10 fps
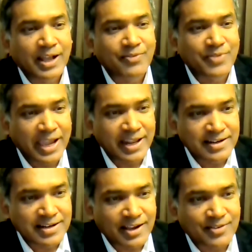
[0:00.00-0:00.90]

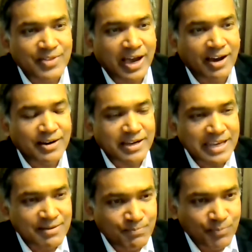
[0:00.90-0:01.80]
then the
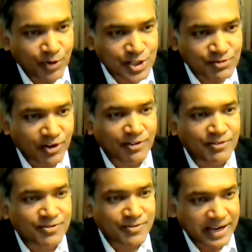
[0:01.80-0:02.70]
imports
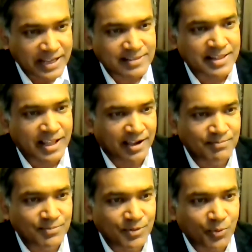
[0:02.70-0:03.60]
from
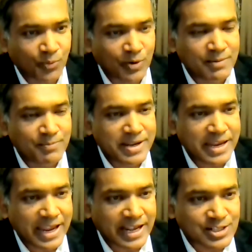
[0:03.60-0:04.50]
Vietnam will
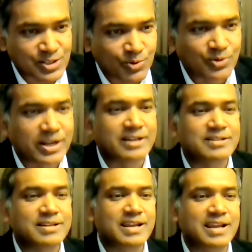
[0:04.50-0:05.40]
be
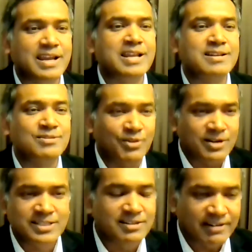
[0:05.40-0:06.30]
excluded in
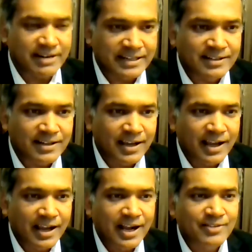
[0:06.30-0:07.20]
considering
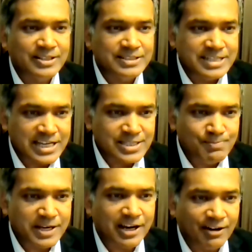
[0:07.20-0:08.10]
the
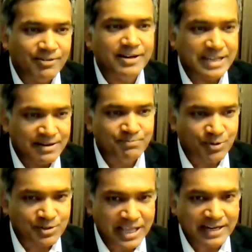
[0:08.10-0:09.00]
GSP covered
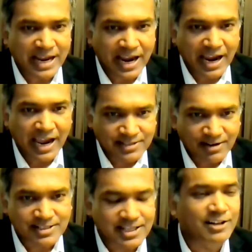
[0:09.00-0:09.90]
imports. And as a
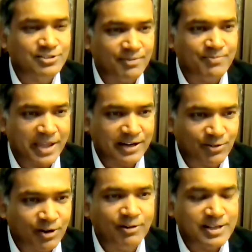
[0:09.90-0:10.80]
result of that,
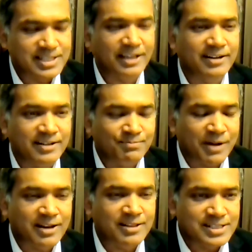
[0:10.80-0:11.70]
all of a sudden,
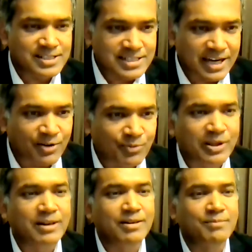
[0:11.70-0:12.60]
Bangladesh's share
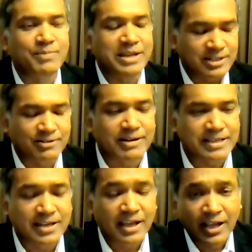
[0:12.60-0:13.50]
will be
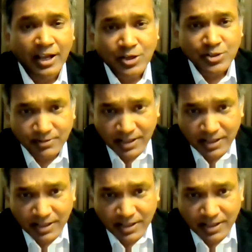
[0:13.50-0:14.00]
increased. So